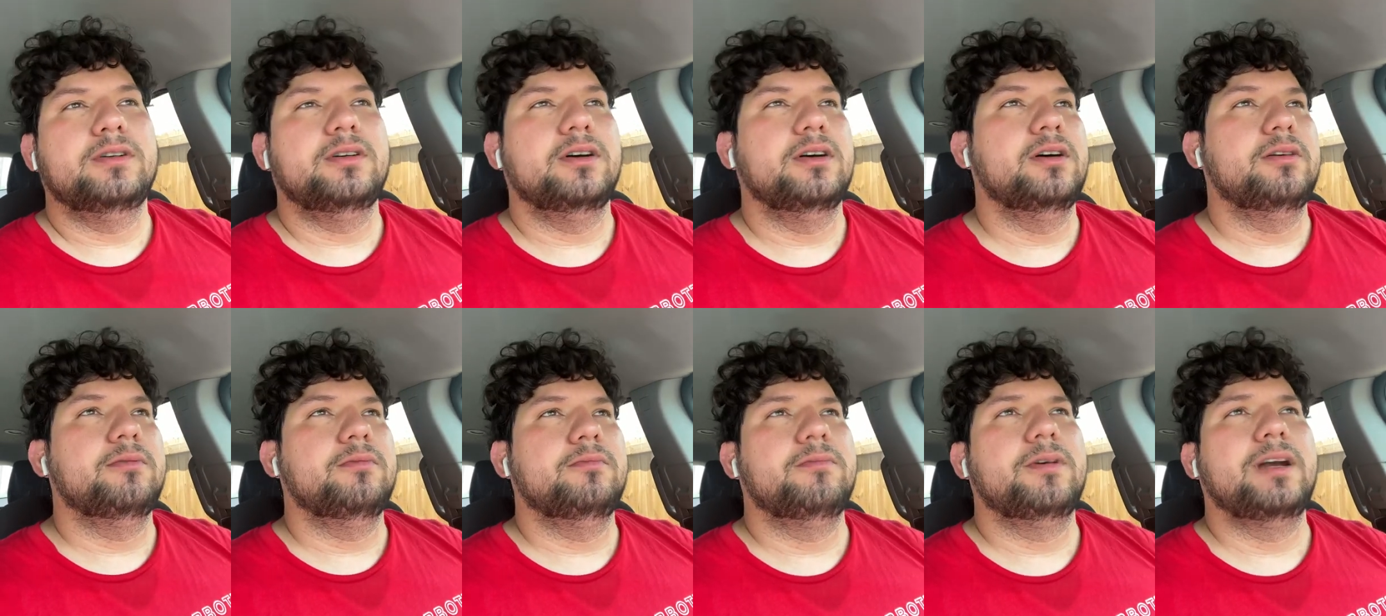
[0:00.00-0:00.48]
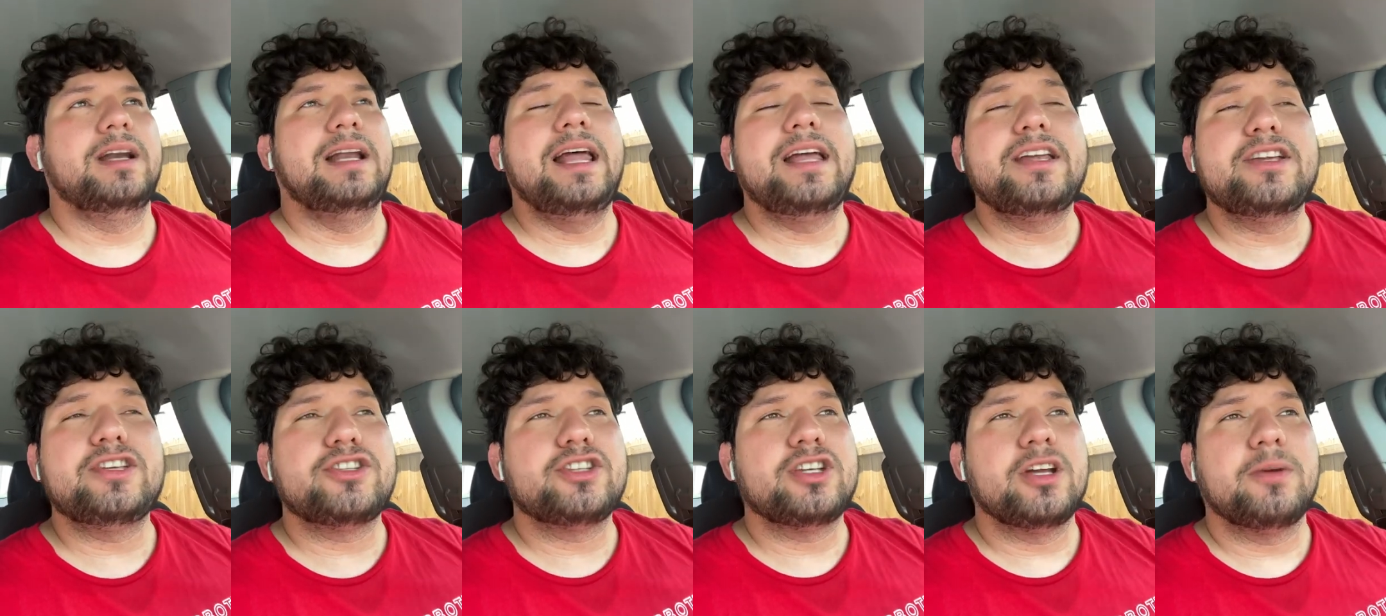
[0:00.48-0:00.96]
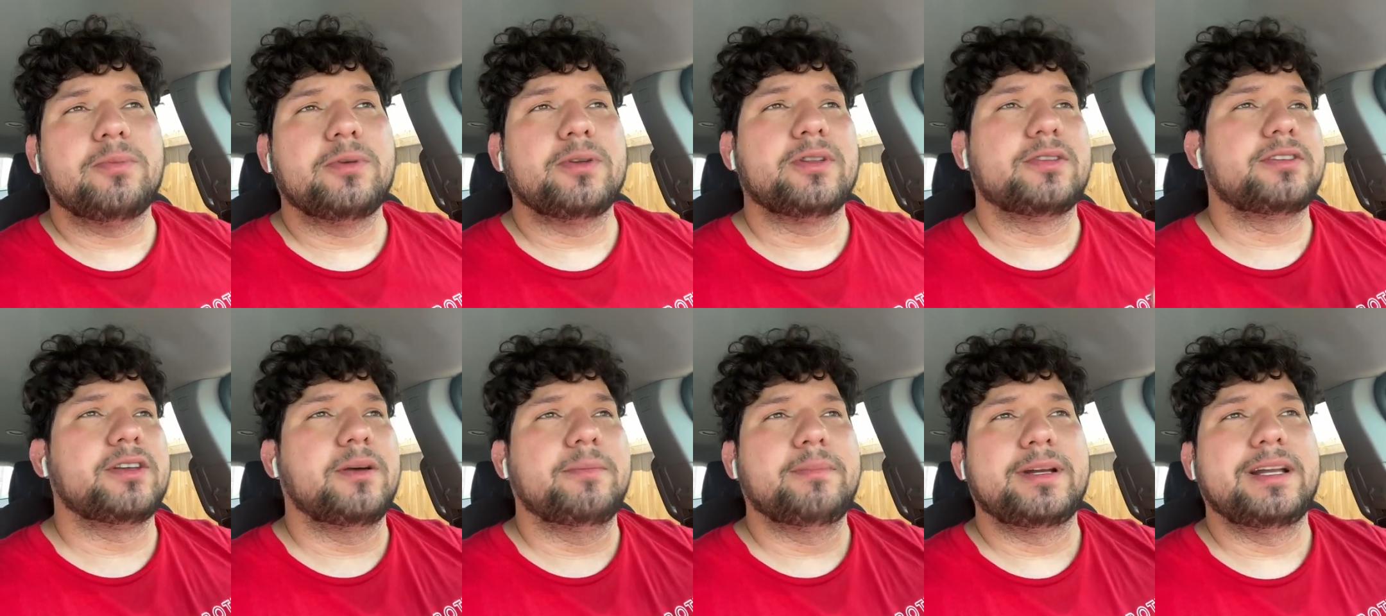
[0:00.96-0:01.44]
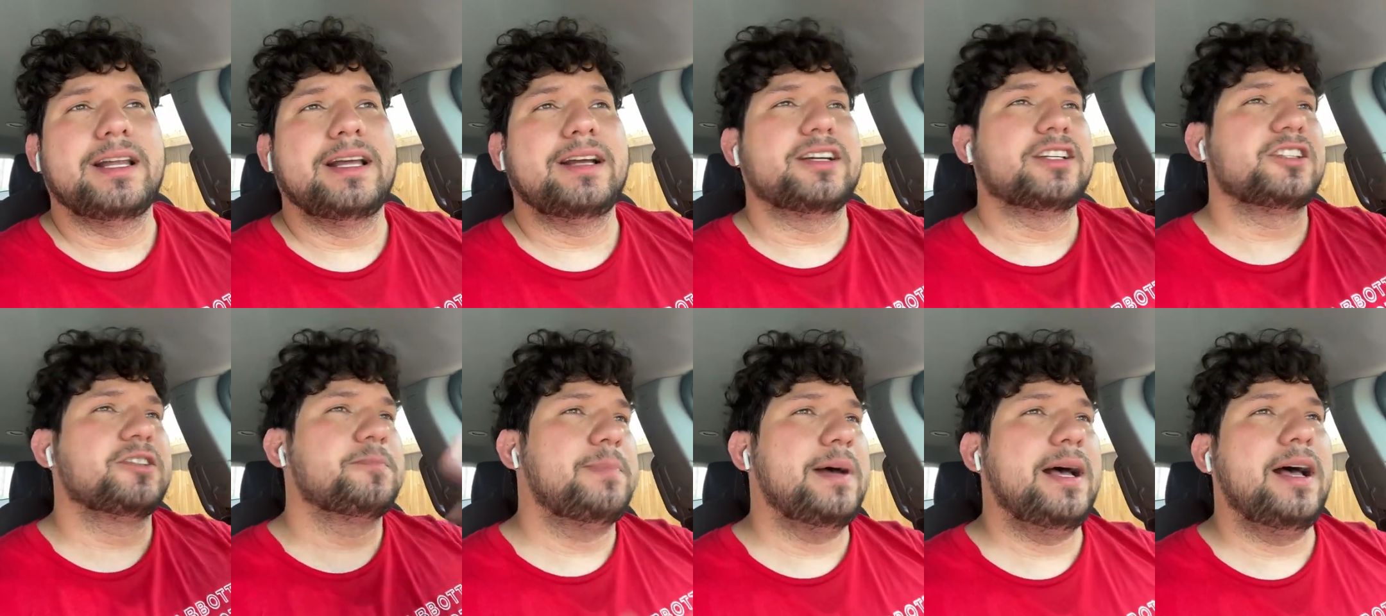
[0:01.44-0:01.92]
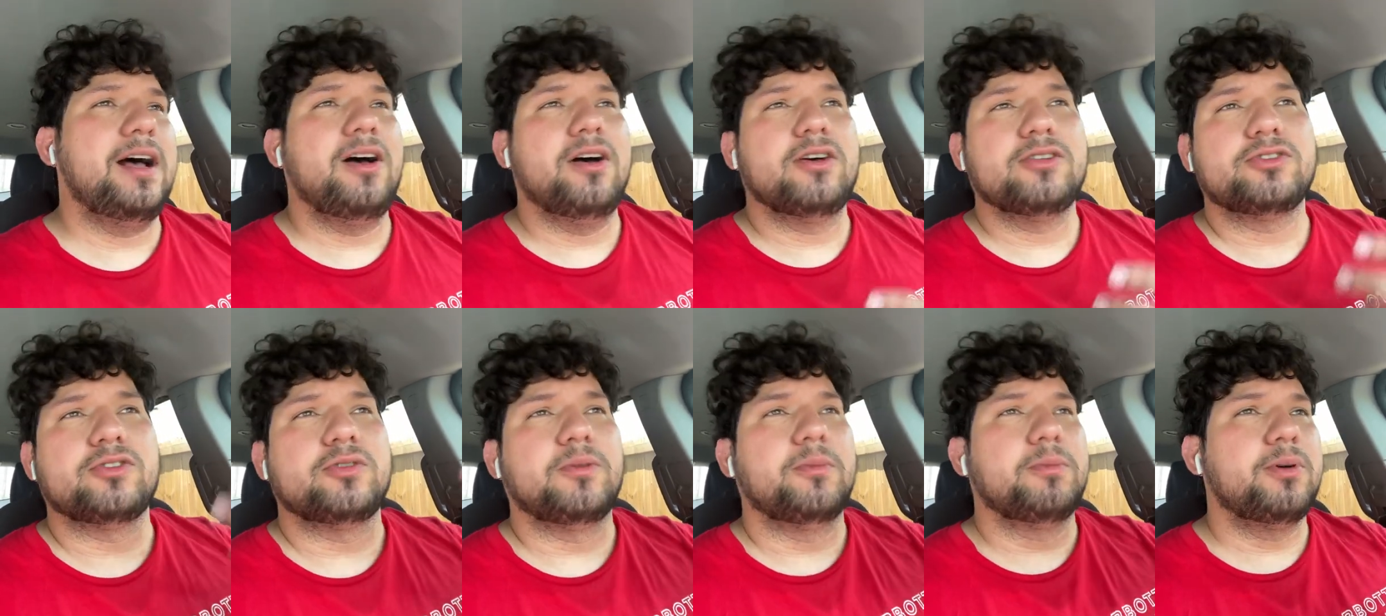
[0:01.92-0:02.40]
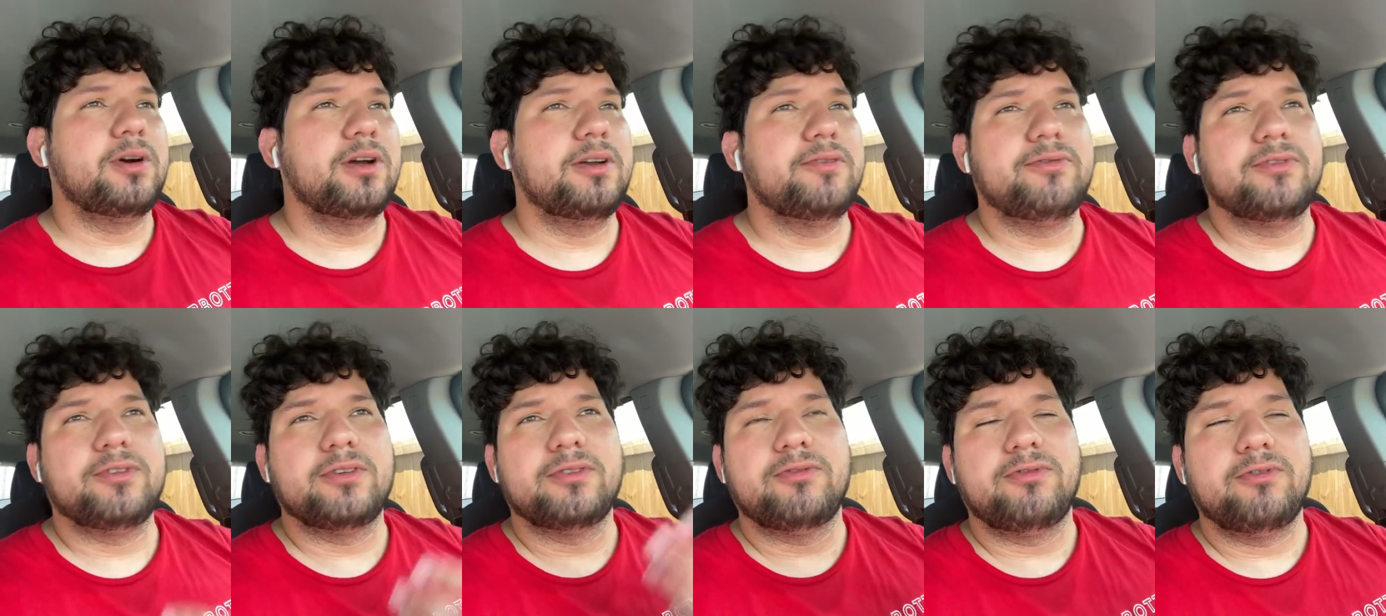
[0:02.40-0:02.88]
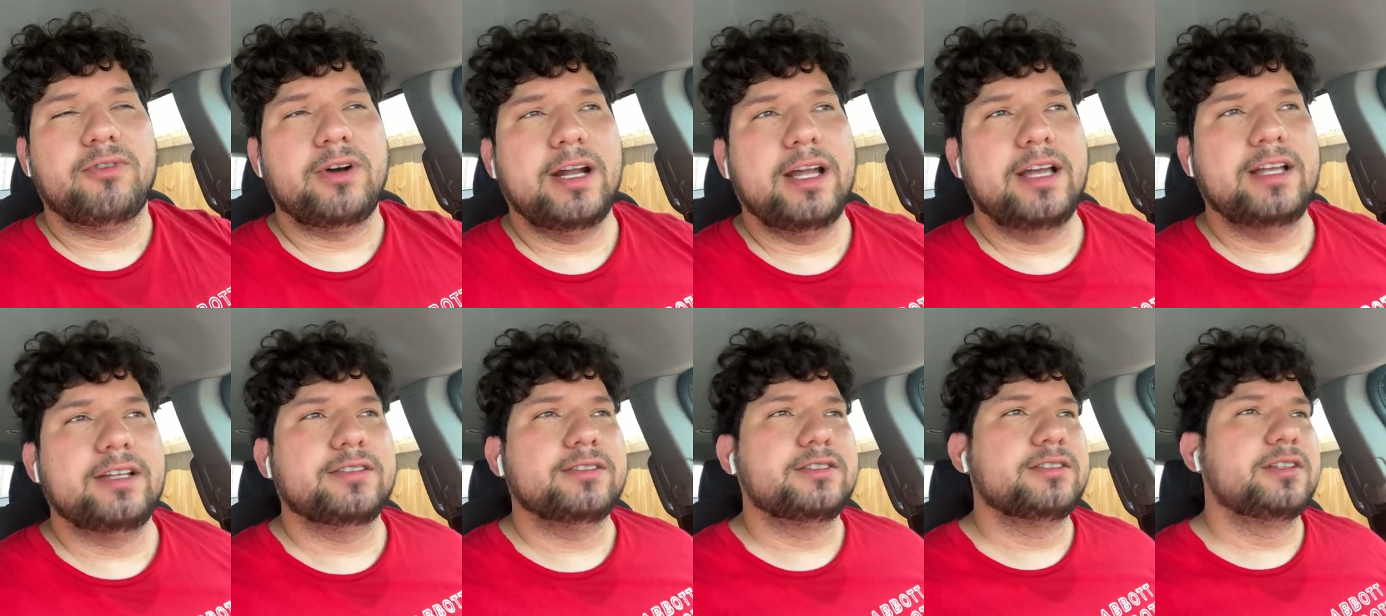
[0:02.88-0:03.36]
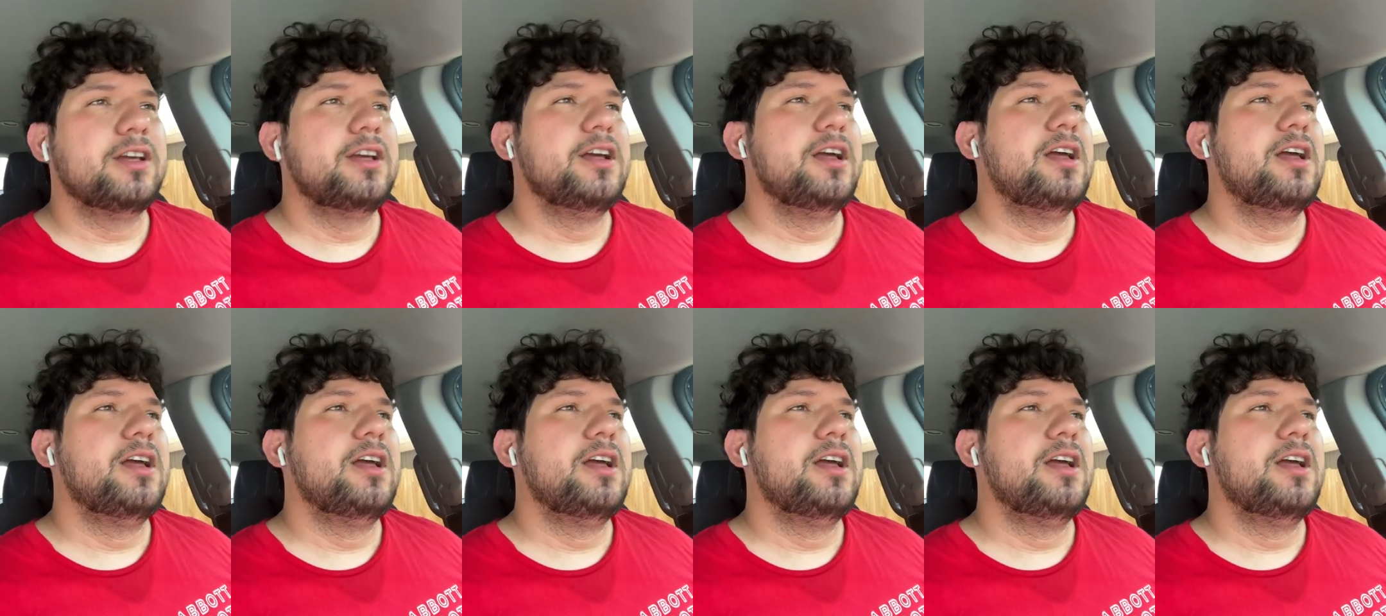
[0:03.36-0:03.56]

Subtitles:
a relationship with somebody, like a spouse or a boyfriend, friends.